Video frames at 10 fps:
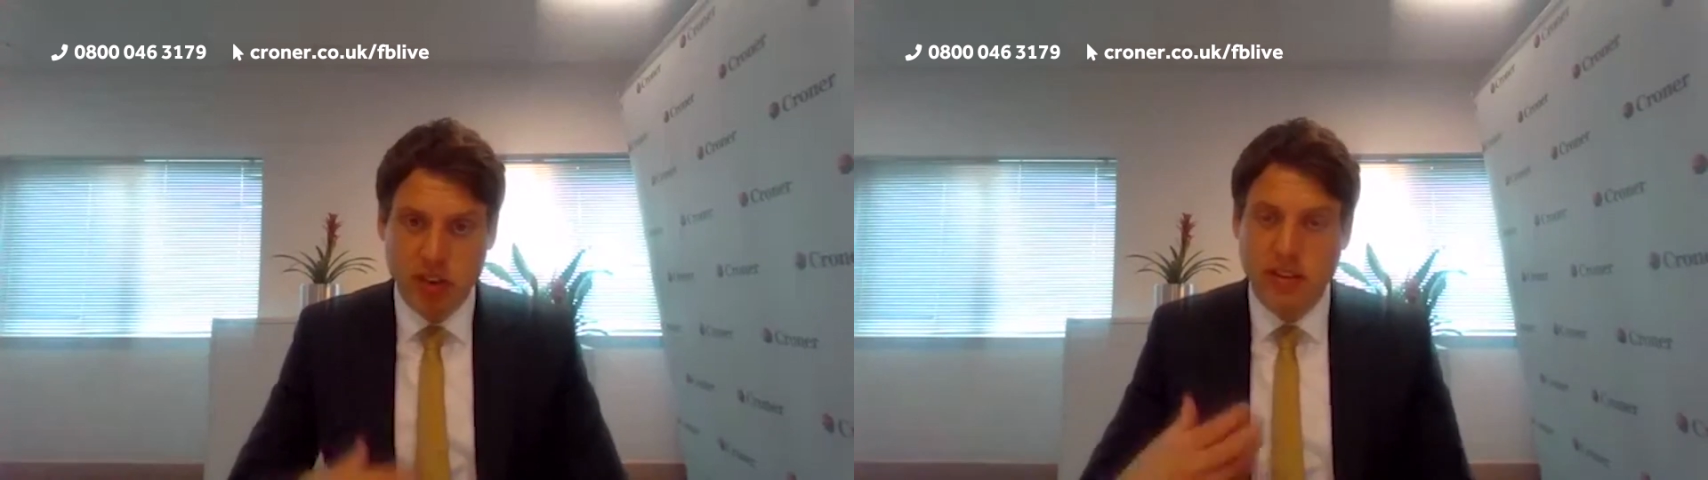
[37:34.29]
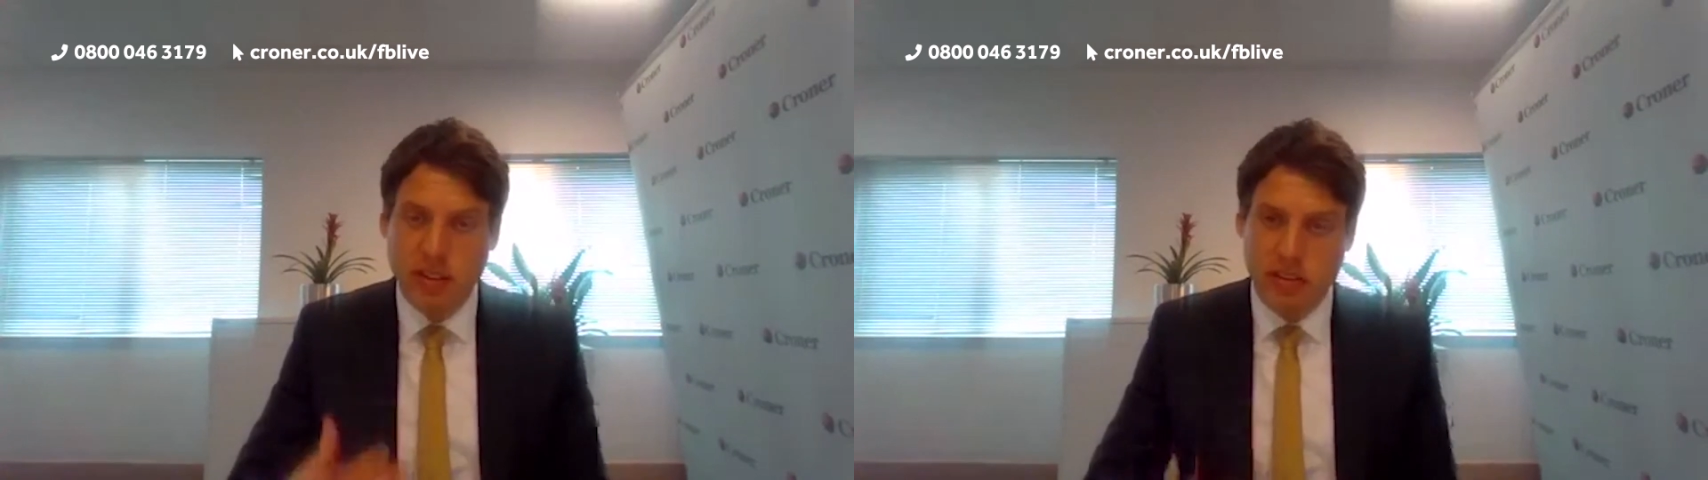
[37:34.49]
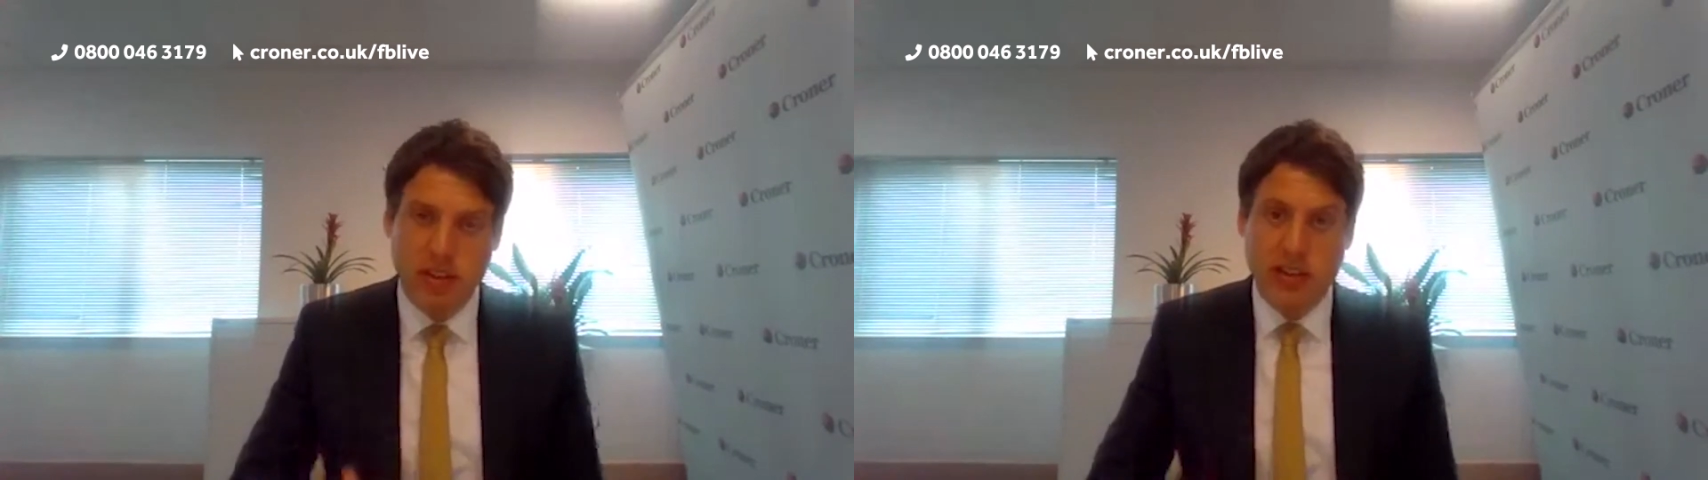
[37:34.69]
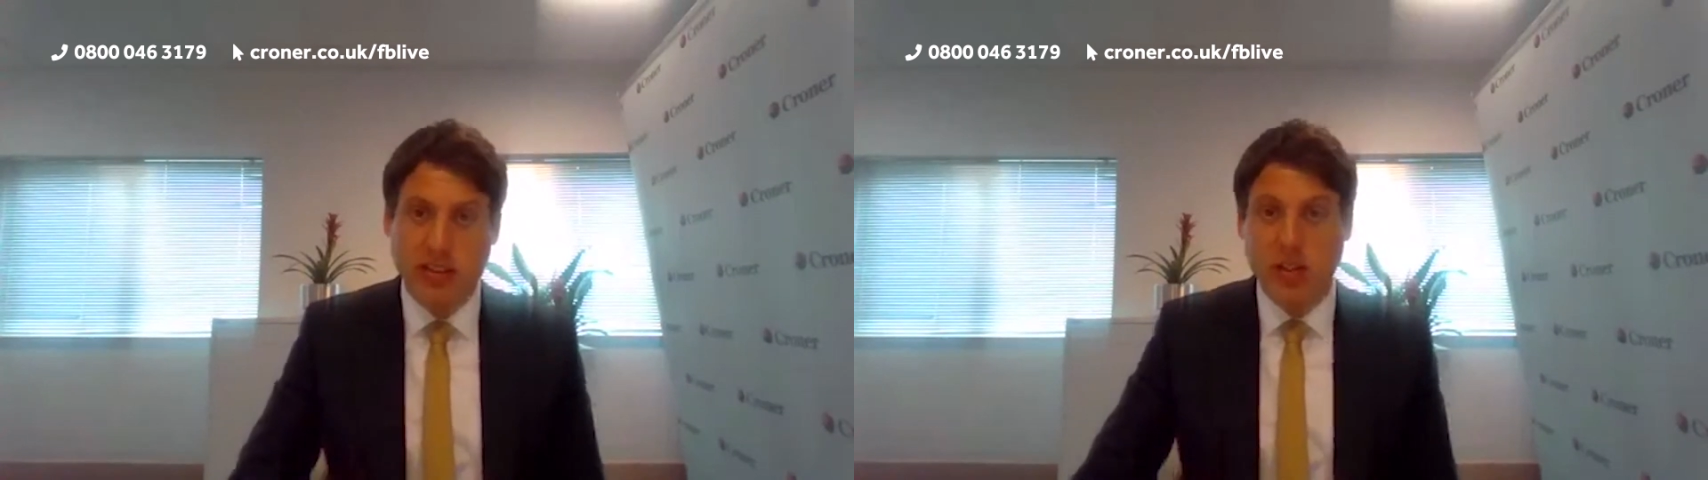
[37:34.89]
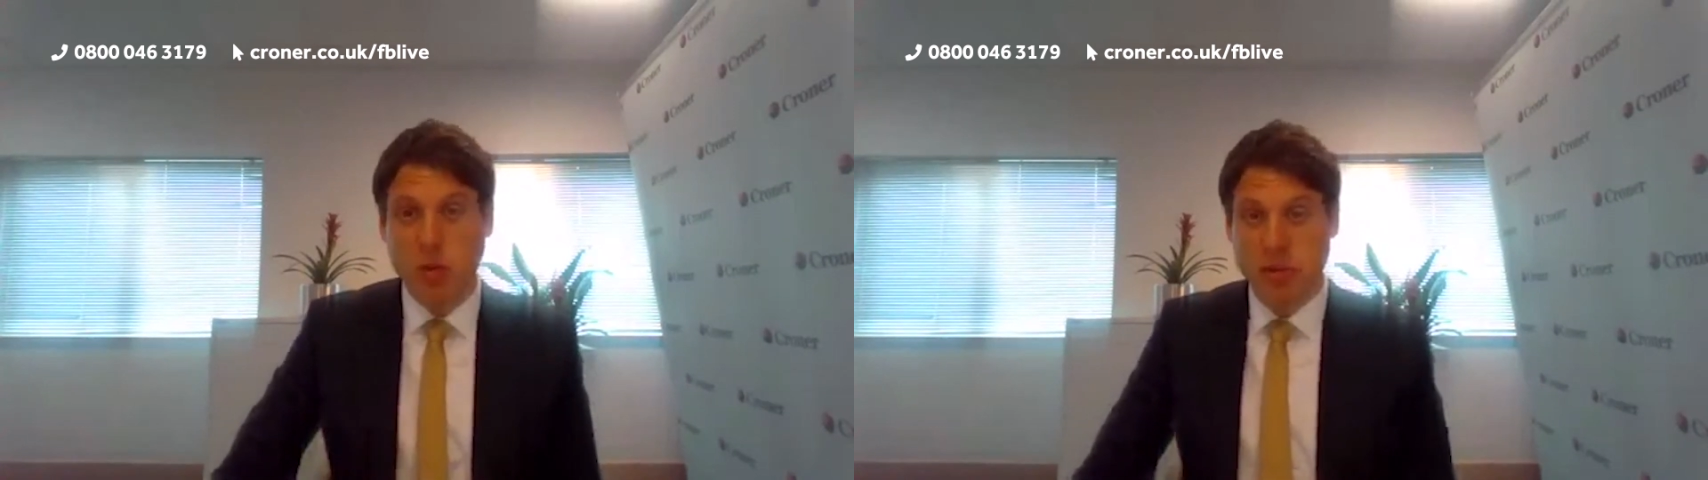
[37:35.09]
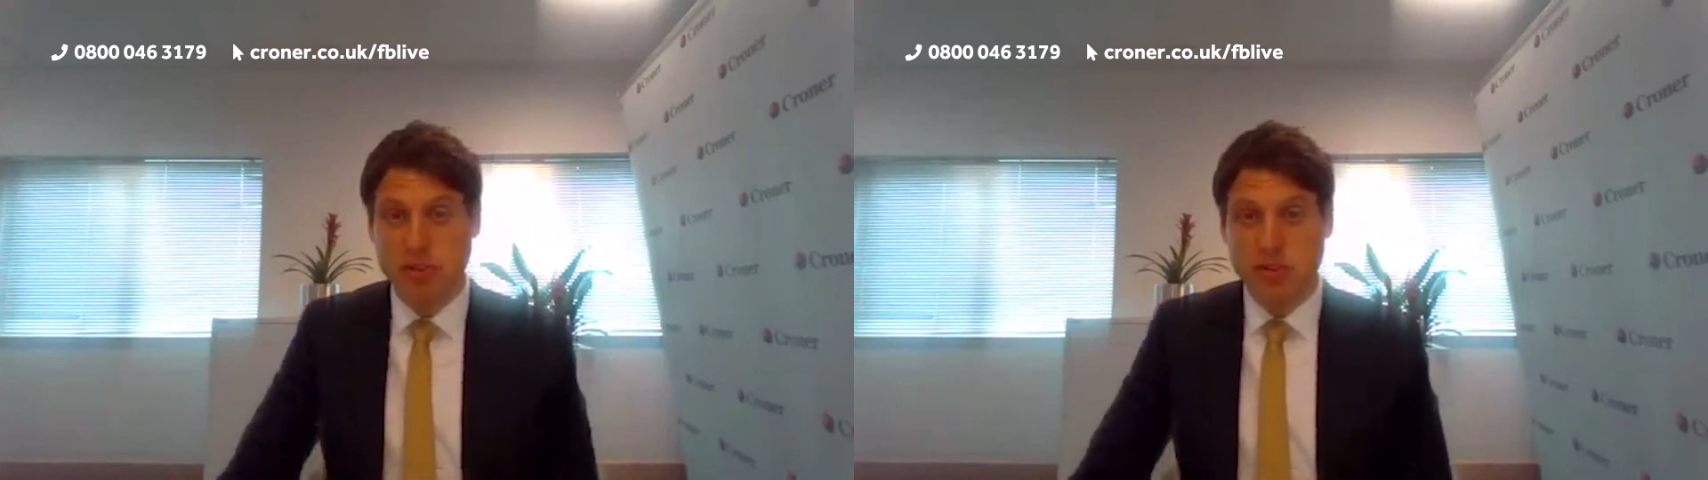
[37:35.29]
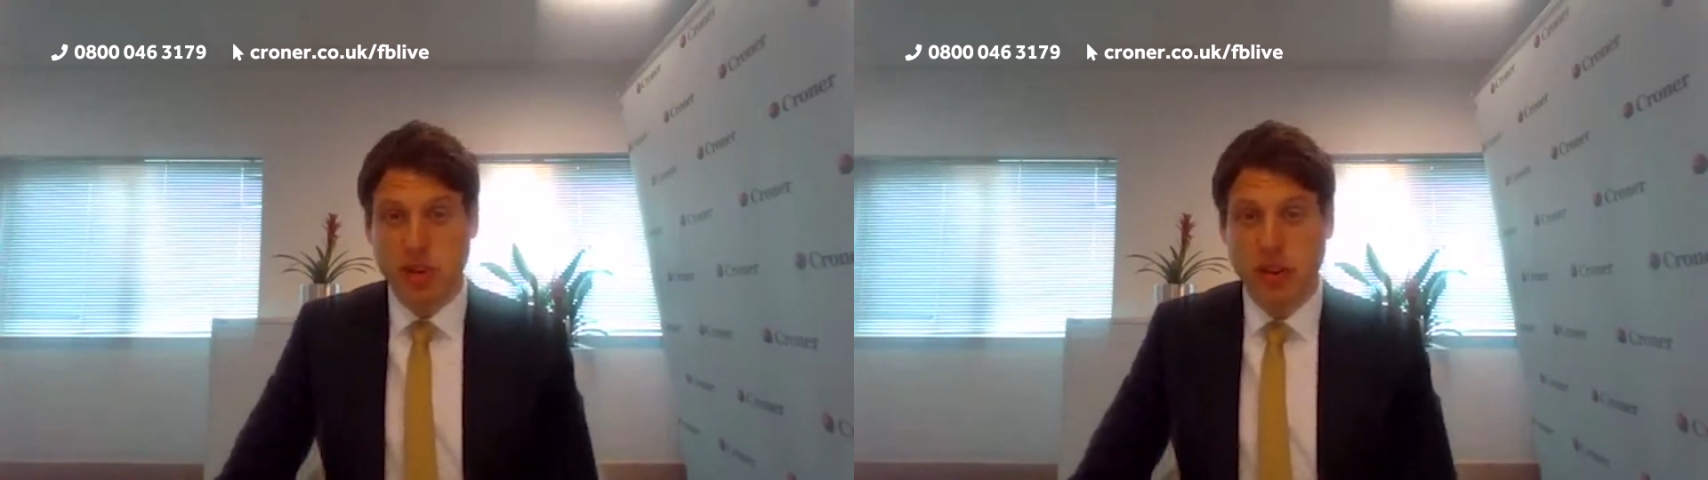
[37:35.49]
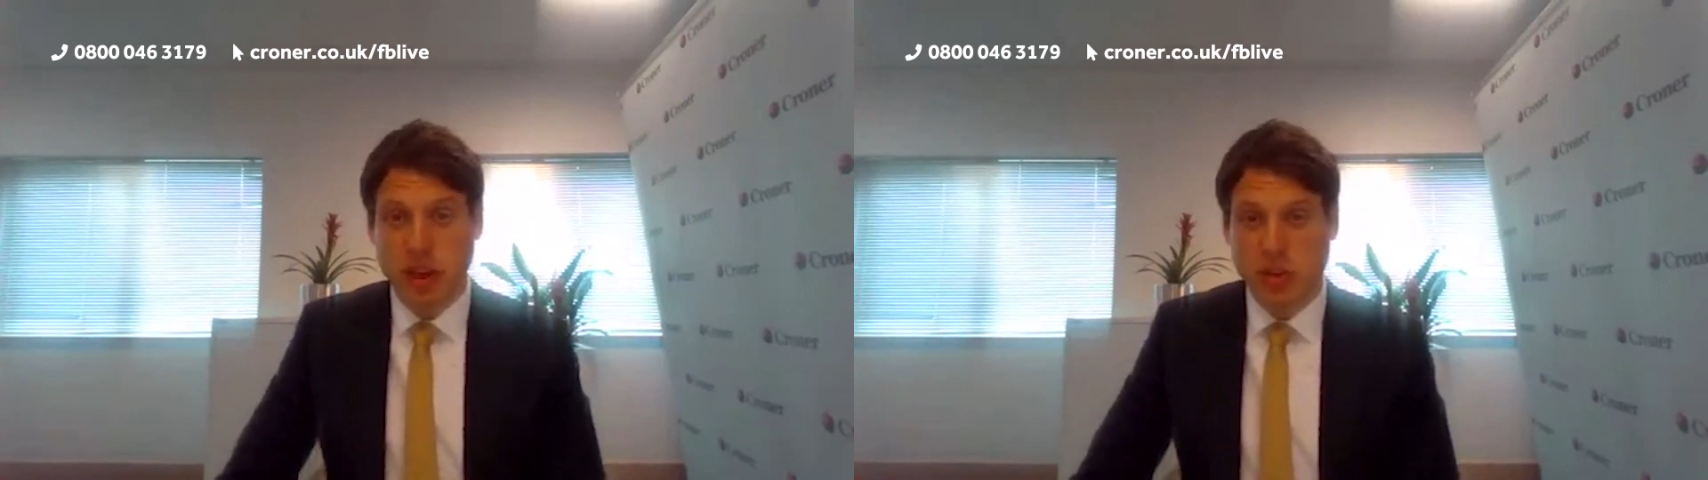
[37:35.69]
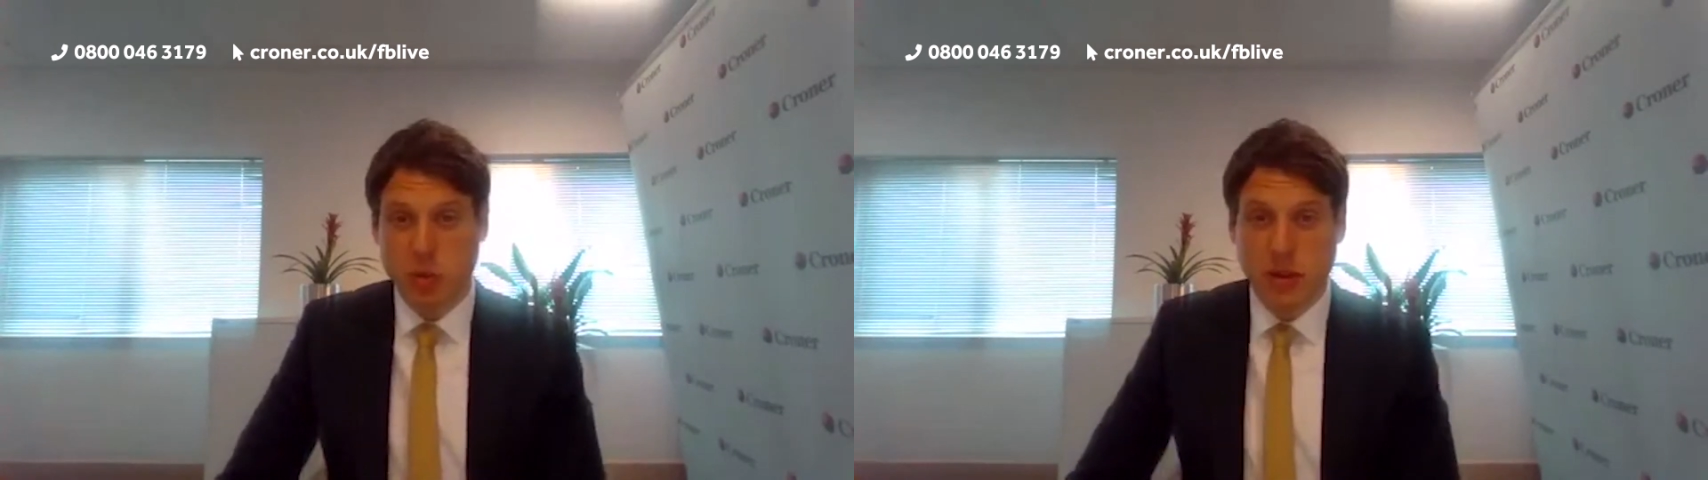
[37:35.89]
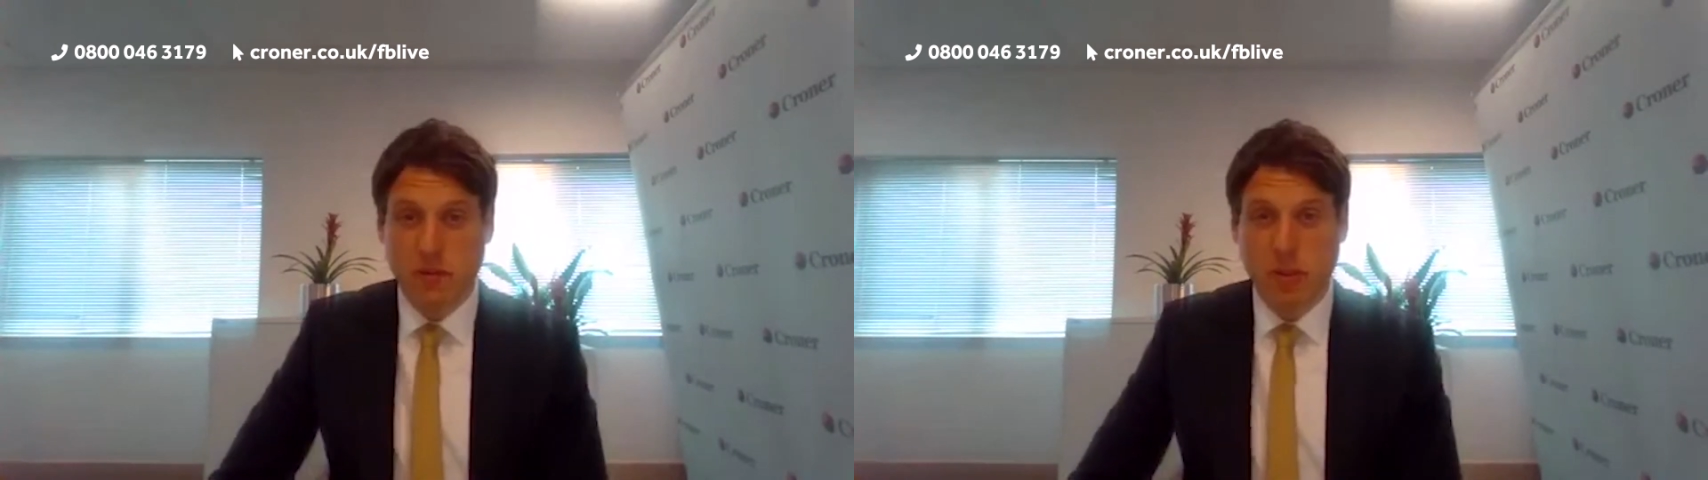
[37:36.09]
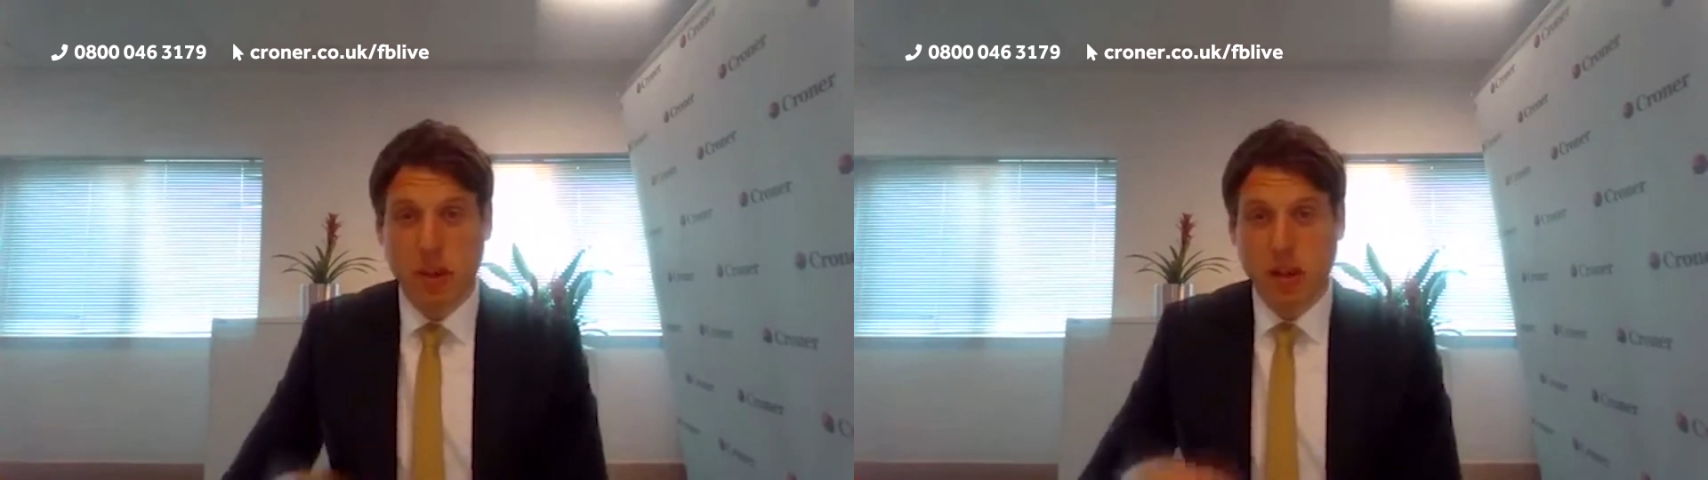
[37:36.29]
in this and advising your business on that as well.